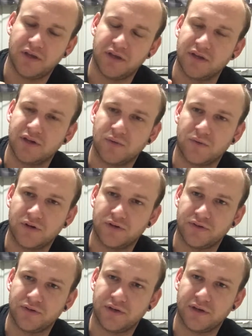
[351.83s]
you're going to want to
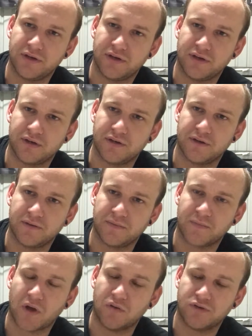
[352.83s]
do your
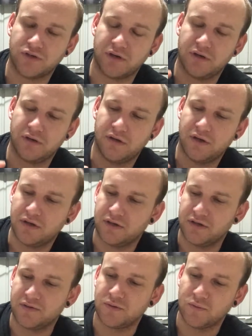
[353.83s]
Ultra,
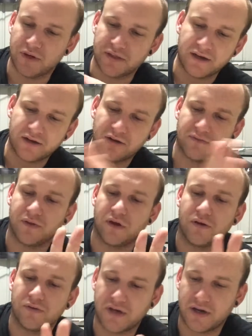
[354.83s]
do one layer of the
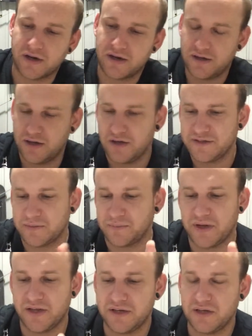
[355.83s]
whole car.
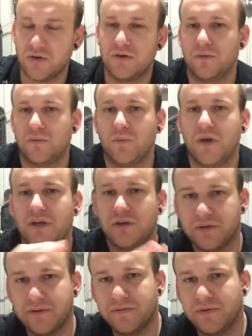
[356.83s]
Depending on where
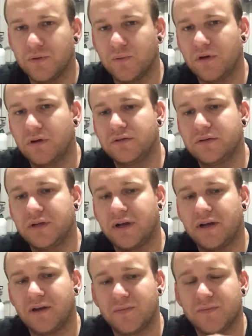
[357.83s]
you live in the world
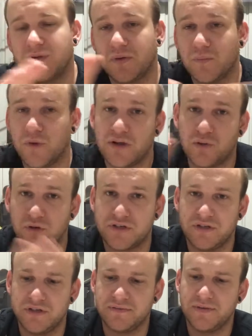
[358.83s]
and where you're
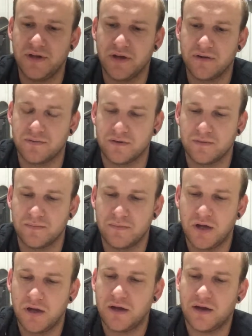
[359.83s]
watching this video from,
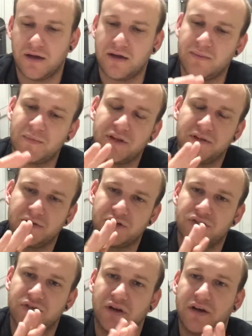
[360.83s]
I live in
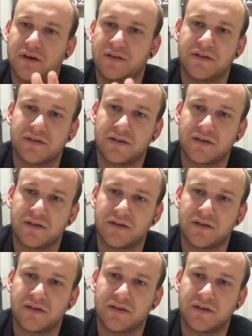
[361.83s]
Australia and it's